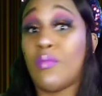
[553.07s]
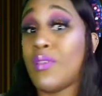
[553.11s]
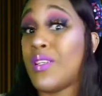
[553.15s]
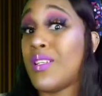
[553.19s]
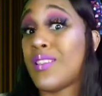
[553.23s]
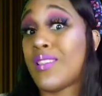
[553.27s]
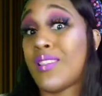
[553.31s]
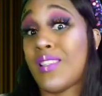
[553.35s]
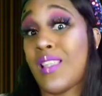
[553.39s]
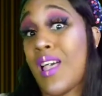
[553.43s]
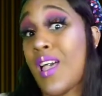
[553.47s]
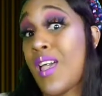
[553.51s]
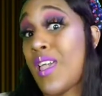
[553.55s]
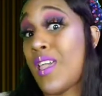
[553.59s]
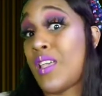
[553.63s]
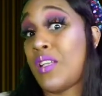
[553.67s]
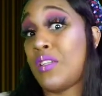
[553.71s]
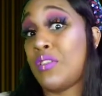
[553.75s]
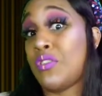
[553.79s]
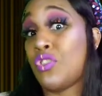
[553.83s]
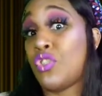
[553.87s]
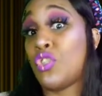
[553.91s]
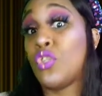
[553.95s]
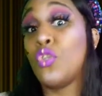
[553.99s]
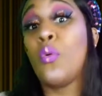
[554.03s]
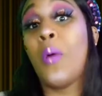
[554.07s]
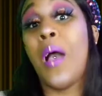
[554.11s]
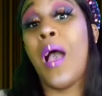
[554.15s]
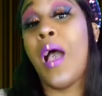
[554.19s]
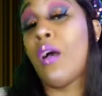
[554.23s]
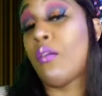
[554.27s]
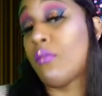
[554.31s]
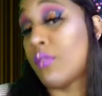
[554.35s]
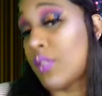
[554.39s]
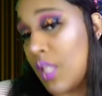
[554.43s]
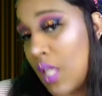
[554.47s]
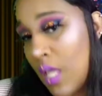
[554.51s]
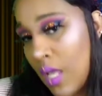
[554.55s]
bus like two
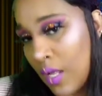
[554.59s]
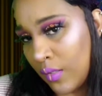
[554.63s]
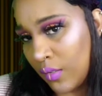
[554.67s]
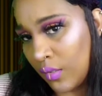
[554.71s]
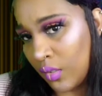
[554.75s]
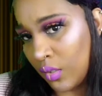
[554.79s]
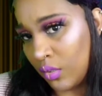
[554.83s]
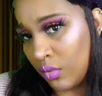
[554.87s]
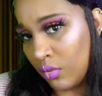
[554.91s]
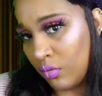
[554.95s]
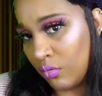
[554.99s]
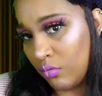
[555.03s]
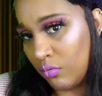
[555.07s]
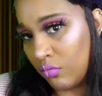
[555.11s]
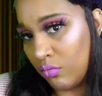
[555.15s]
hours after?